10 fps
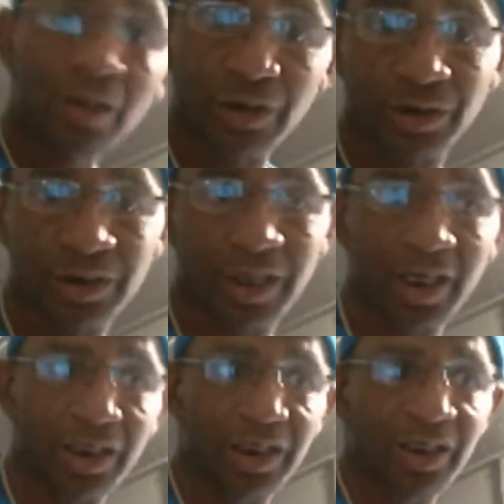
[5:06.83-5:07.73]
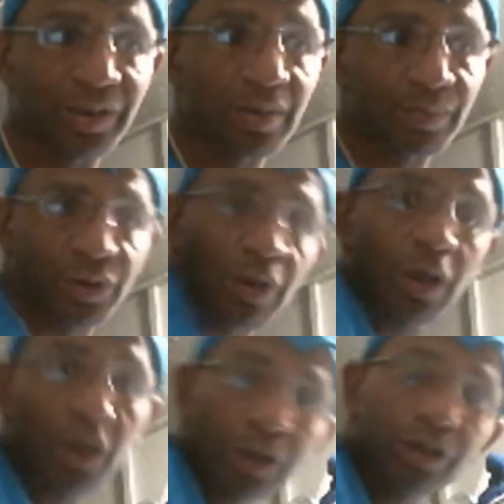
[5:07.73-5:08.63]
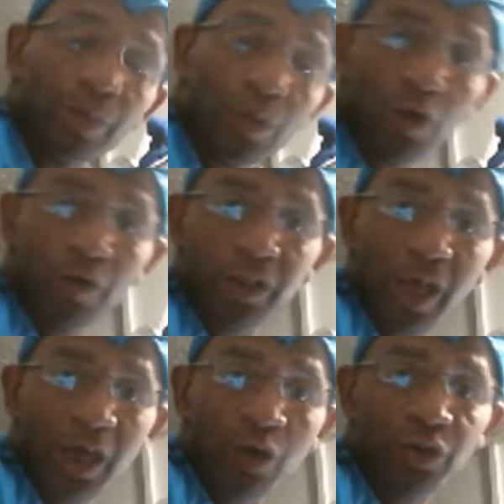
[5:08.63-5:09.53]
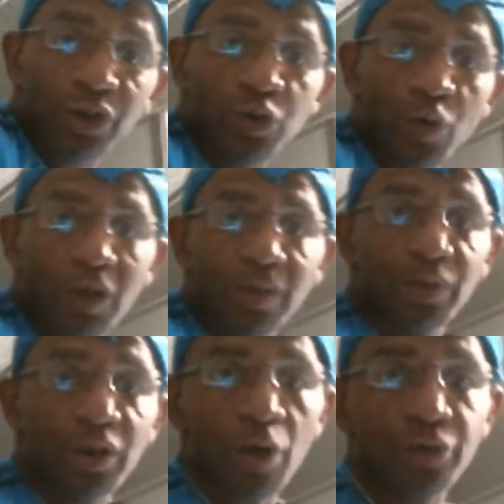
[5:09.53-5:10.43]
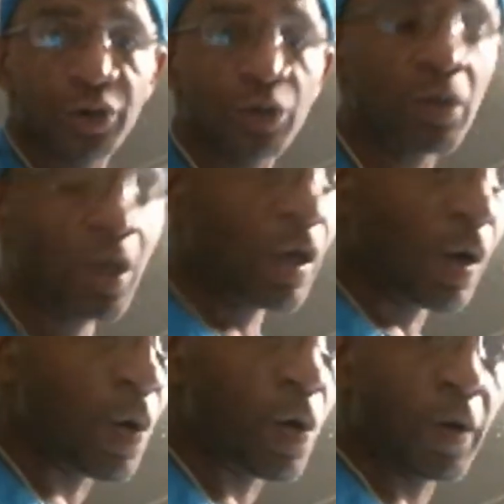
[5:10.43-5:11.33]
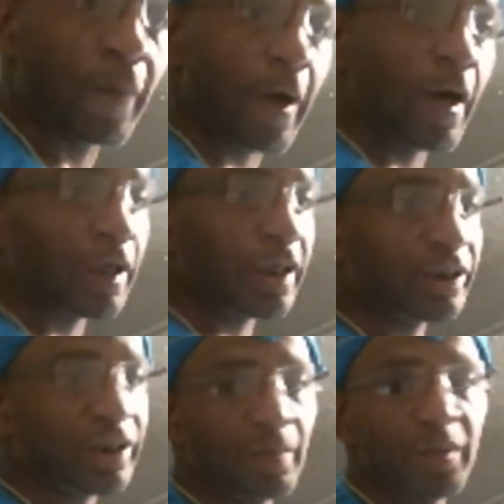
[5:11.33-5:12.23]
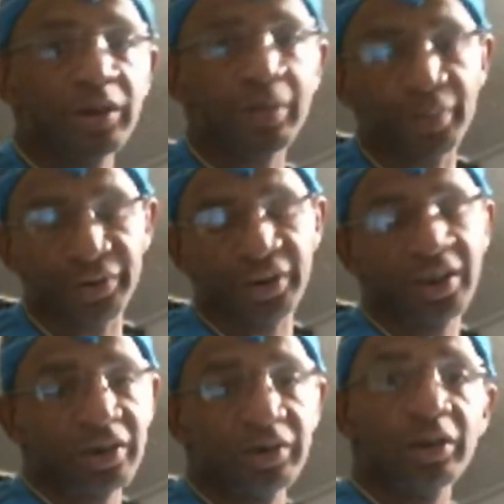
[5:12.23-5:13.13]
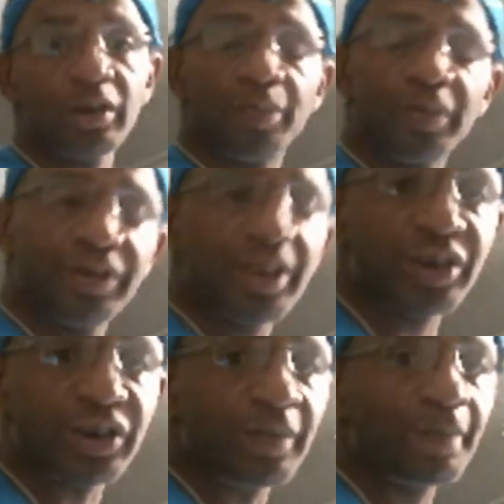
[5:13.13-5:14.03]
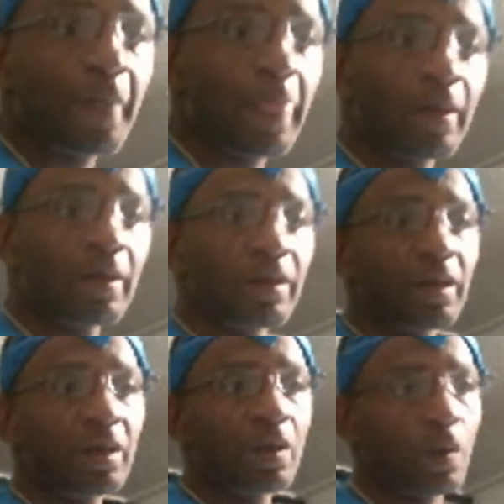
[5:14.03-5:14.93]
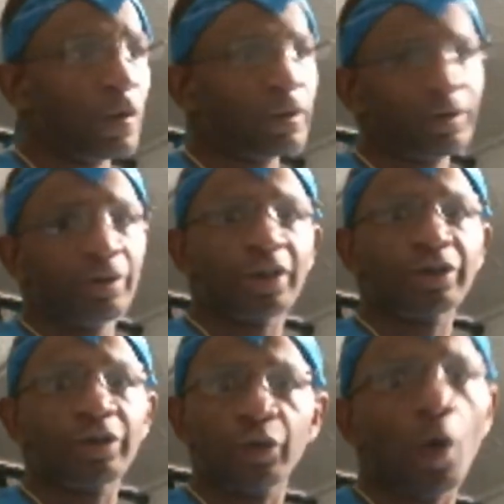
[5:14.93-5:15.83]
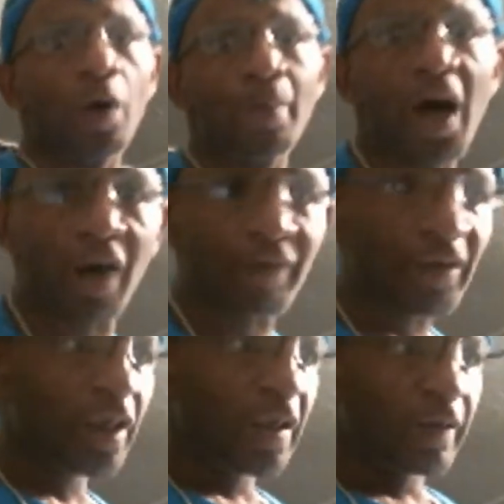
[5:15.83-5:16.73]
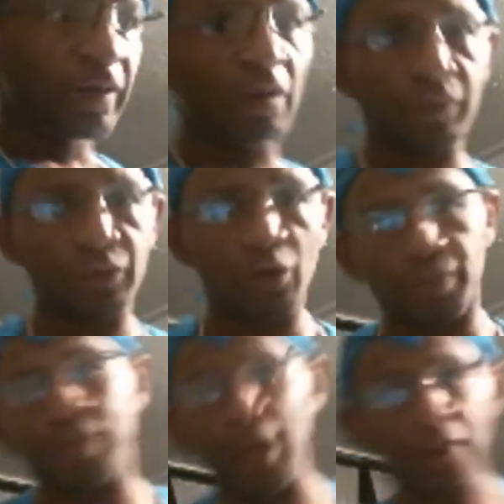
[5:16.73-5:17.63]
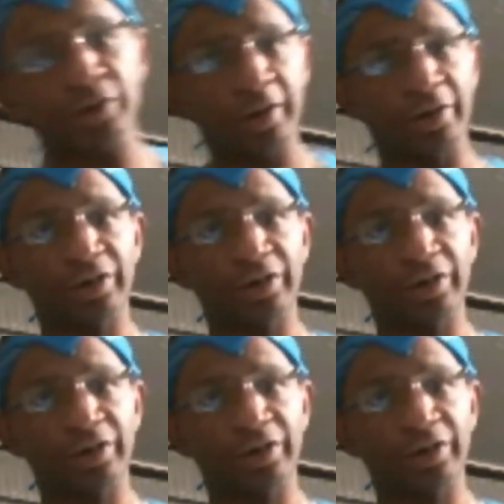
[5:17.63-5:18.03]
just to kind of get them to move in the angle that you want them to go to, or get them into the position, or just to throw them off. You know, throw a punch to the